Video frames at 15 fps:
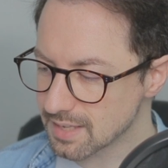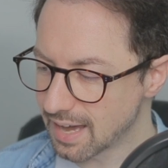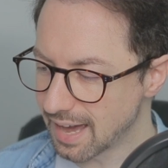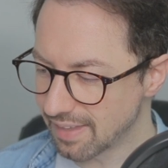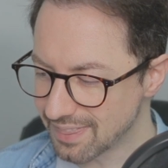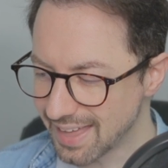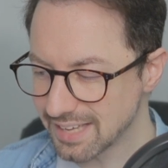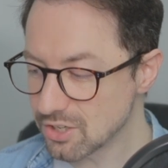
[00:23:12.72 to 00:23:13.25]

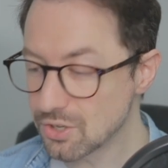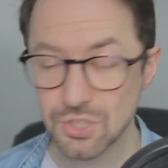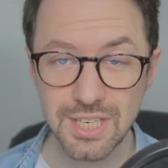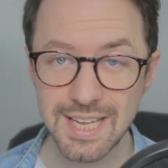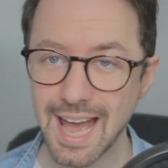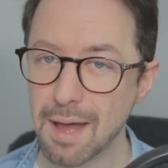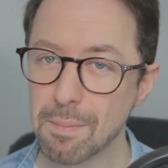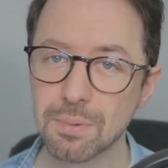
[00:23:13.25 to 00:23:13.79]
And that
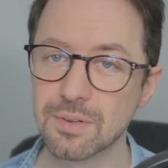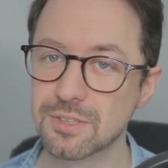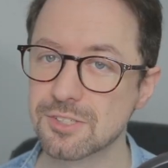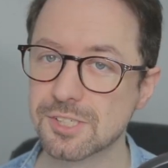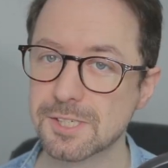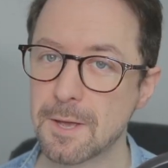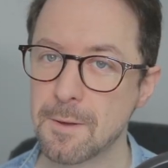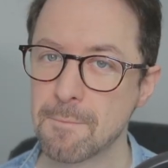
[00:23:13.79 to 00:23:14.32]
usually
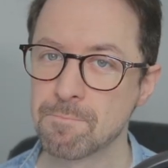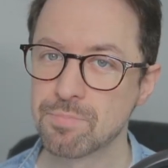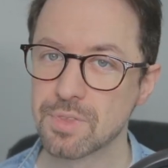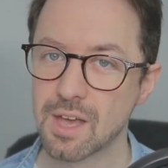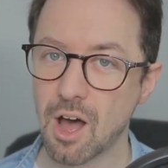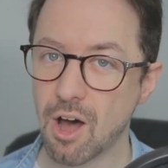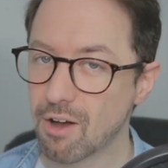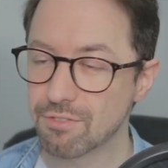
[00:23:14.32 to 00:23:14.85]
happens
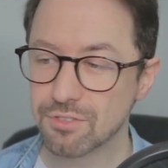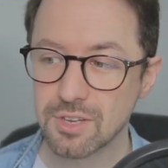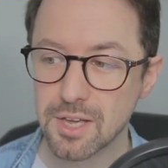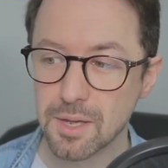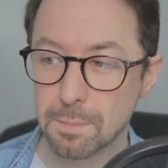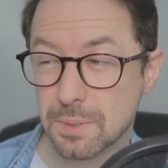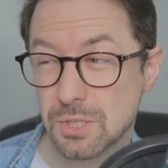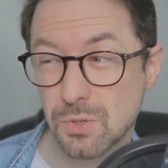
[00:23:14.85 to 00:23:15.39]

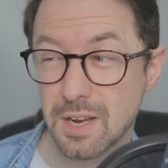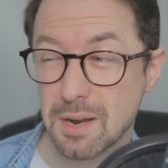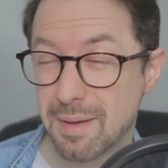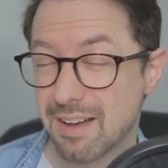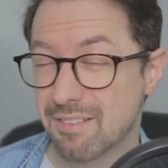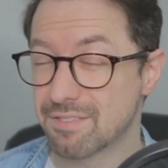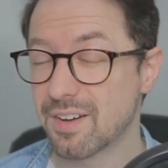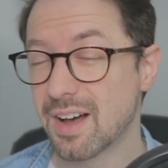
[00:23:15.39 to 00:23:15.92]
after between
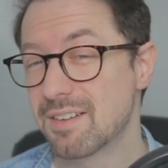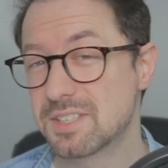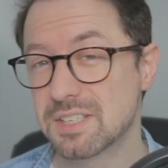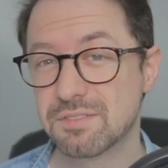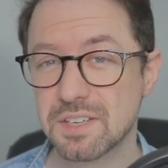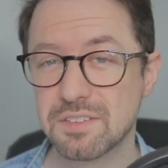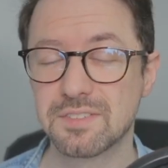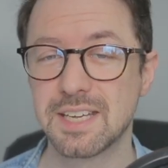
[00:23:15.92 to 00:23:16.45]
about five to
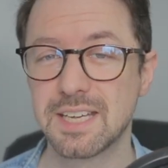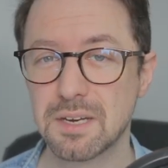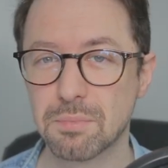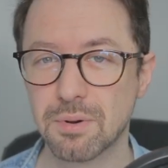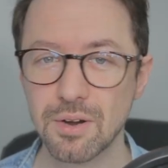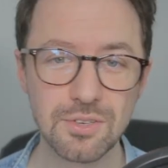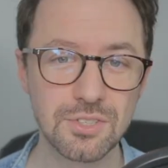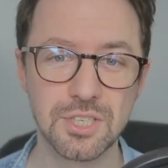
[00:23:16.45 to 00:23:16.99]
fifteen
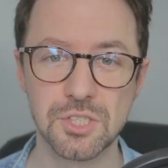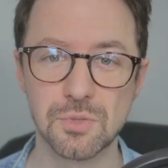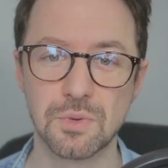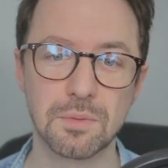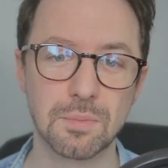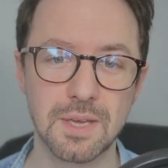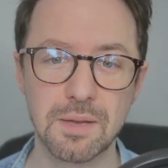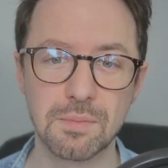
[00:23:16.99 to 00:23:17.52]
approaches
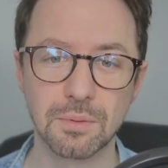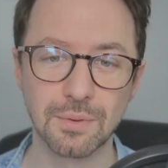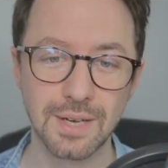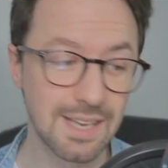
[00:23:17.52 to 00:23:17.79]
with people,